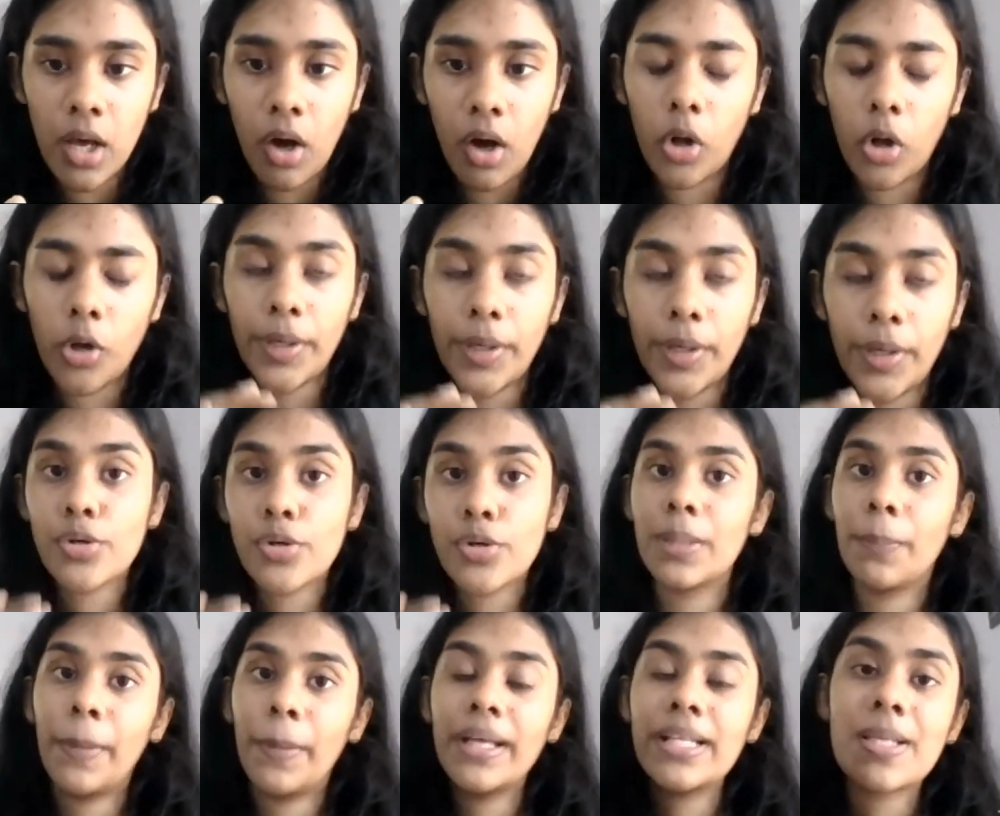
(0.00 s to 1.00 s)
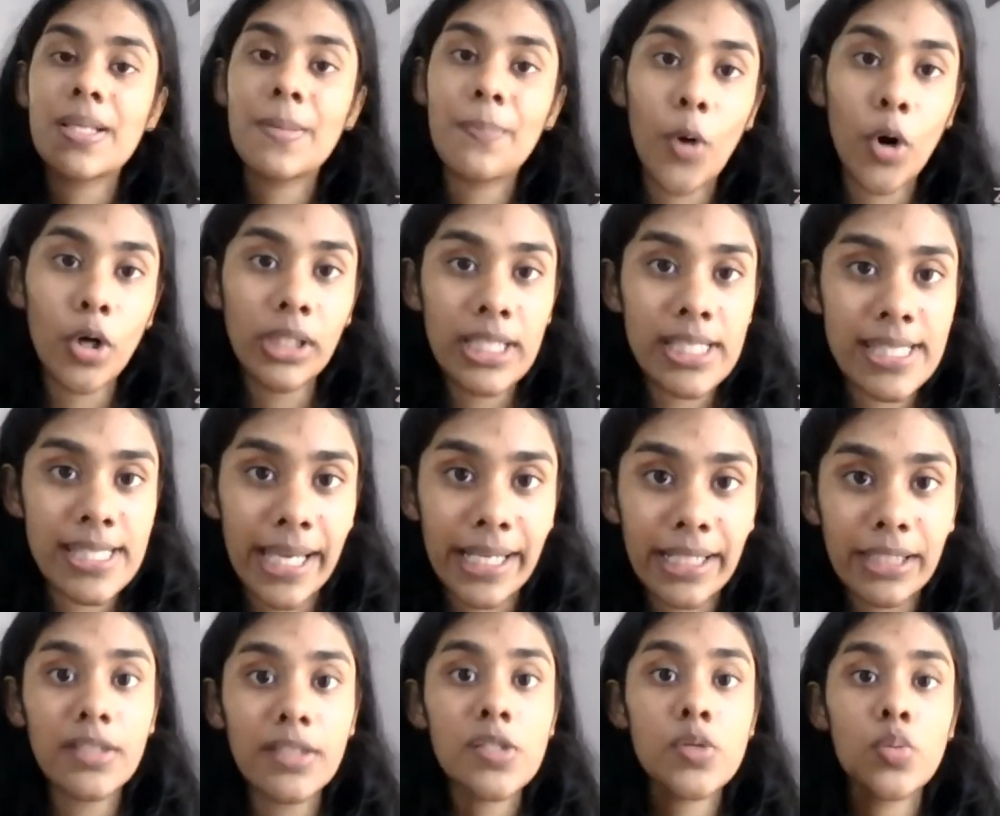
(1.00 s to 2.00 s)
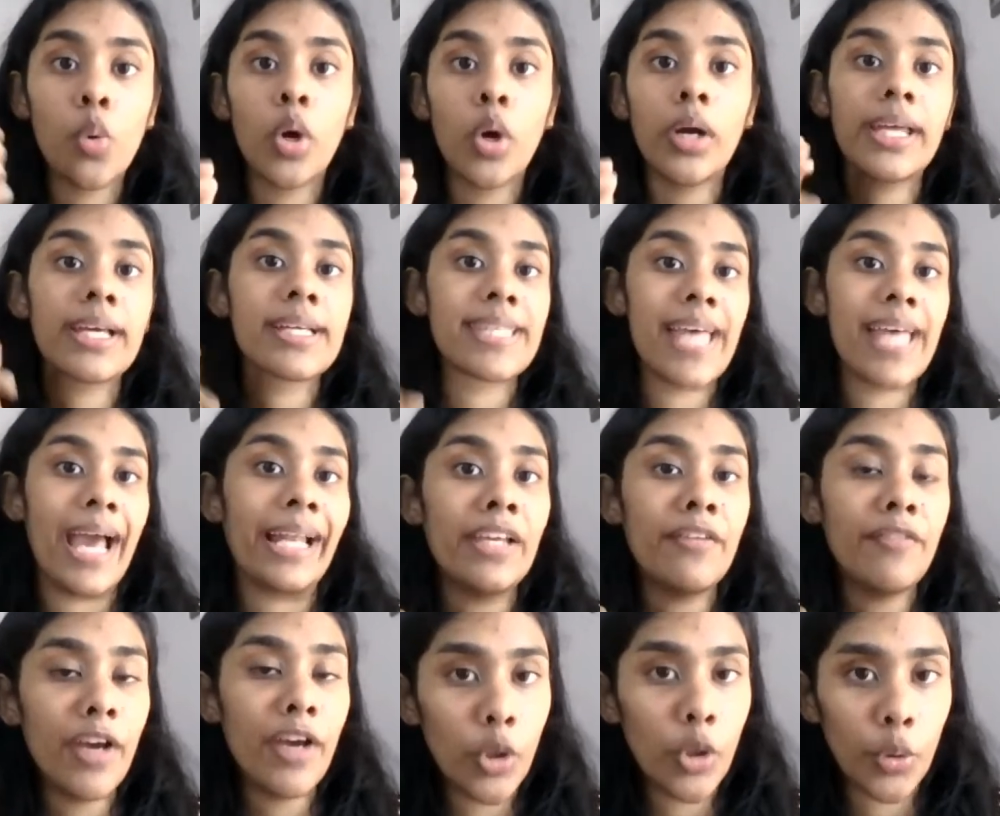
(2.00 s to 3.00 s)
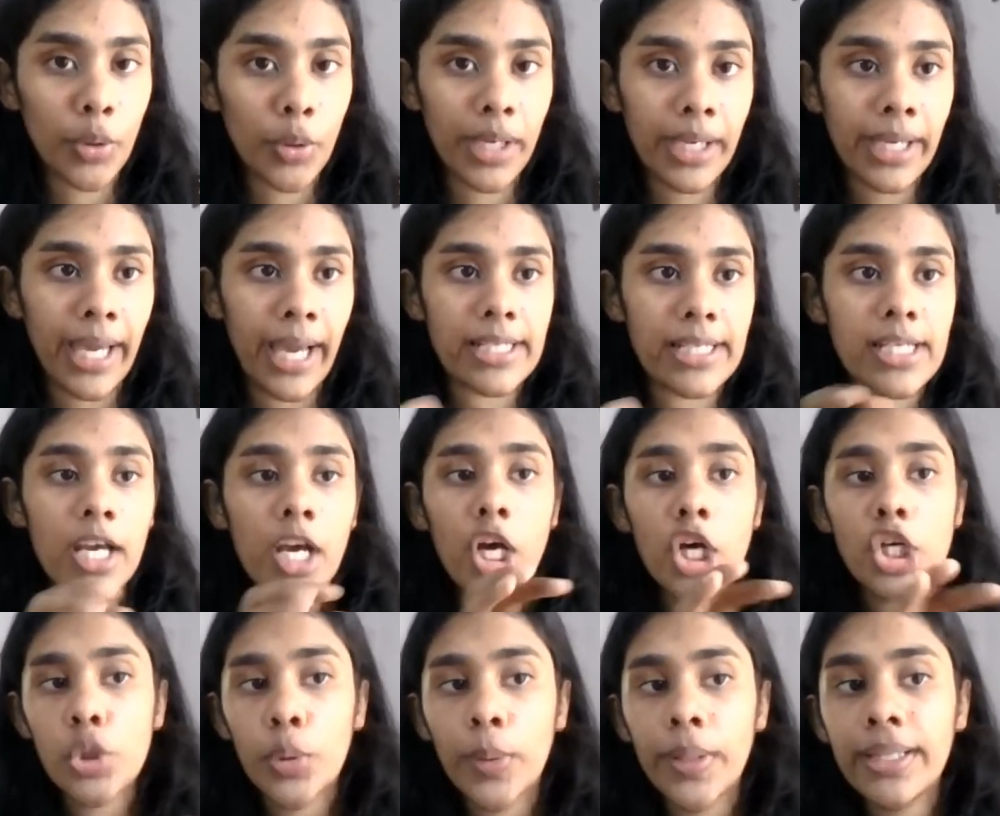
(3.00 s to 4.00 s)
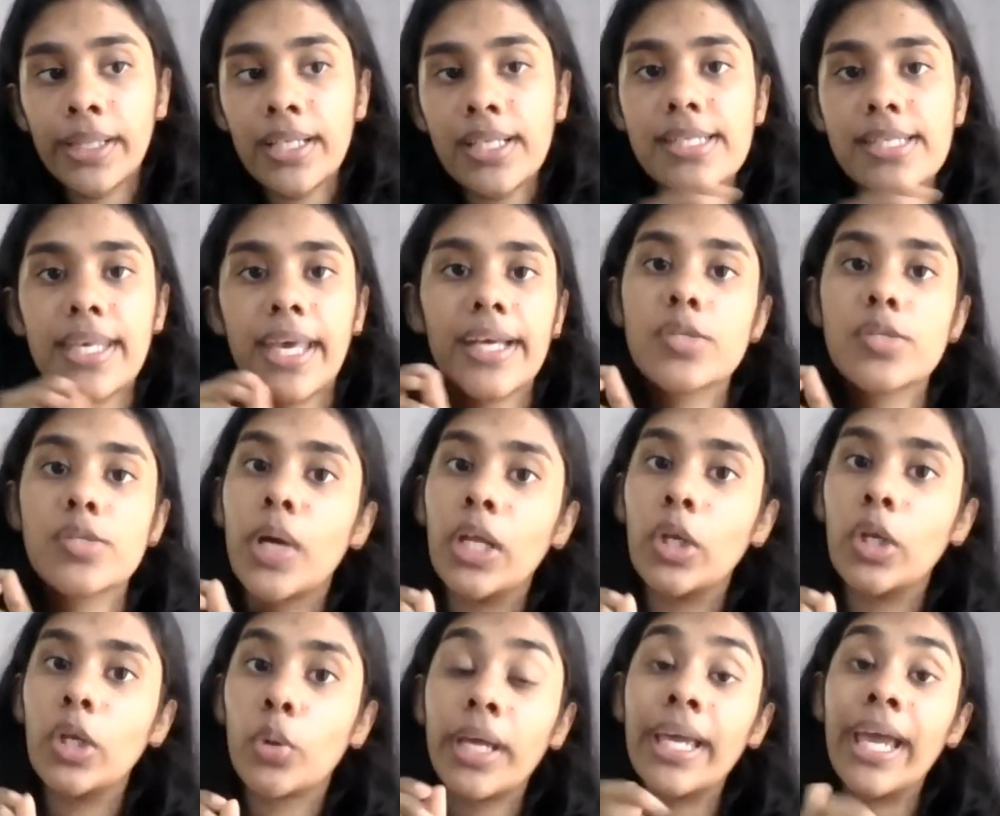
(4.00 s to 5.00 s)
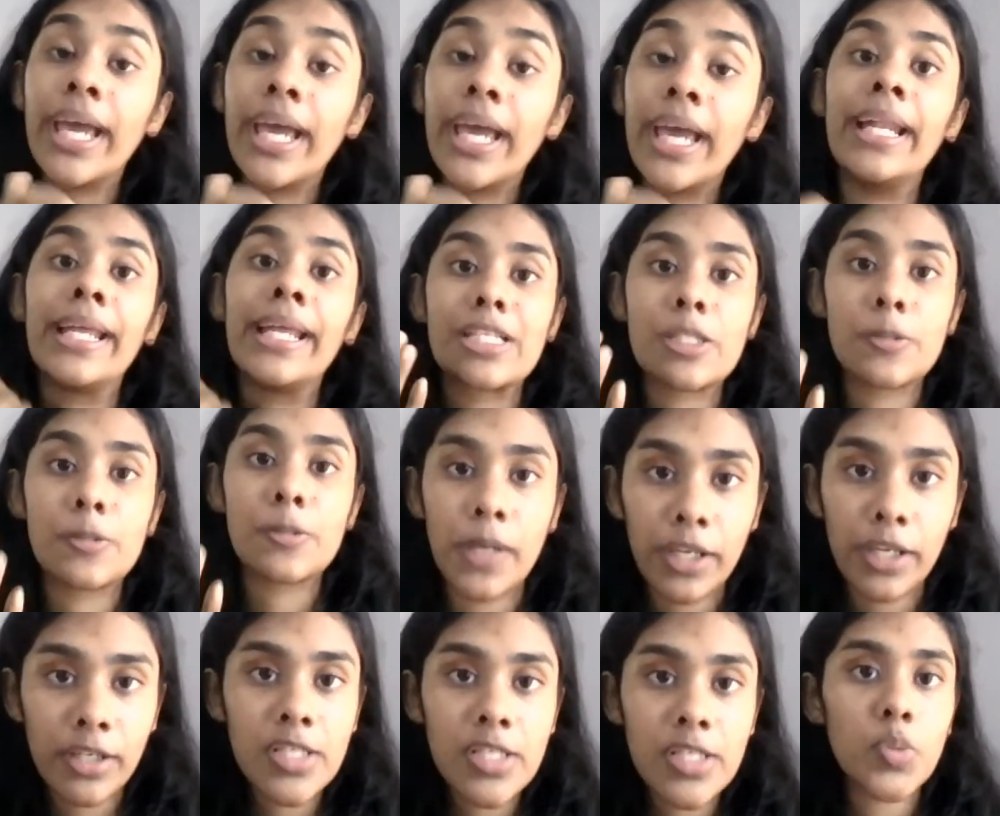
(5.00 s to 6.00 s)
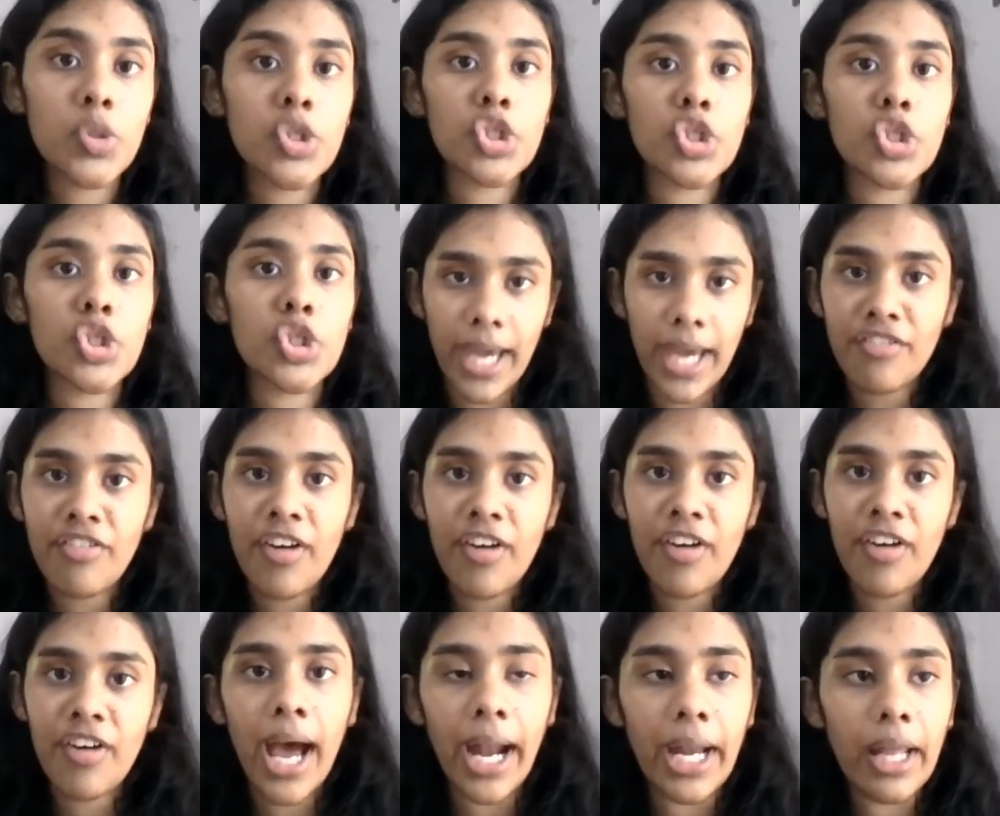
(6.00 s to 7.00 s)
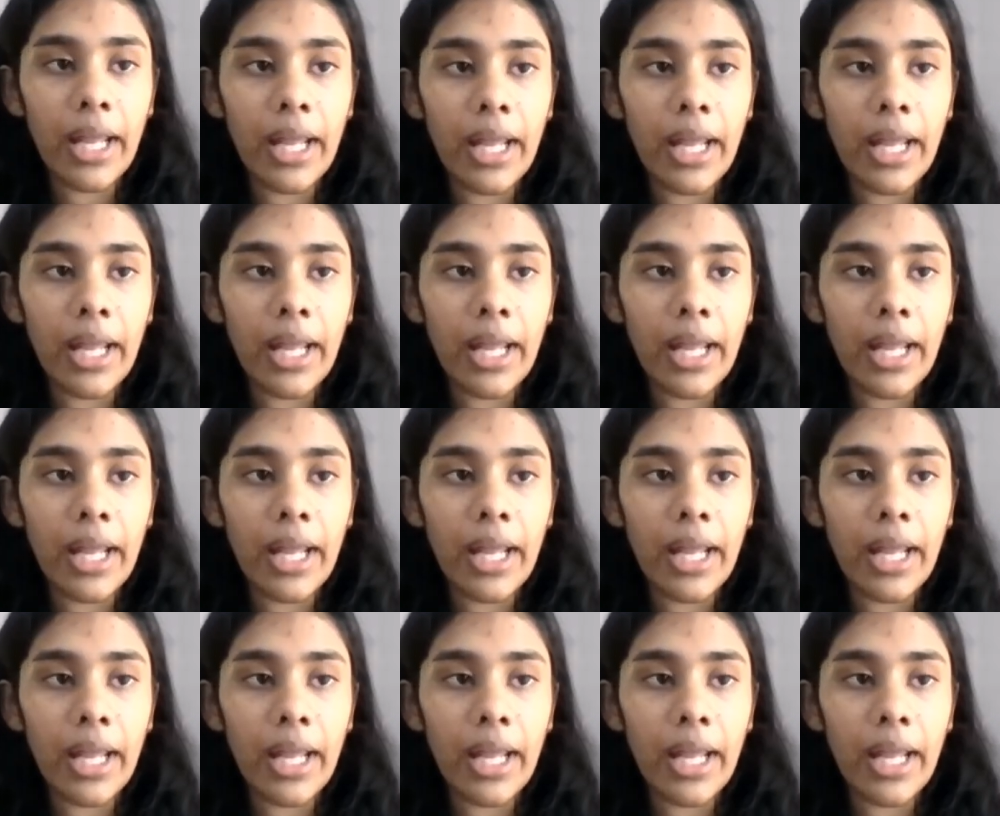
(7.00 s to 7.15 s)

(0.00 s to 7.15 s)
All right, so it depends upon the sentence what exactly we are looking at. So in this case, we are looking at an experience which they have had.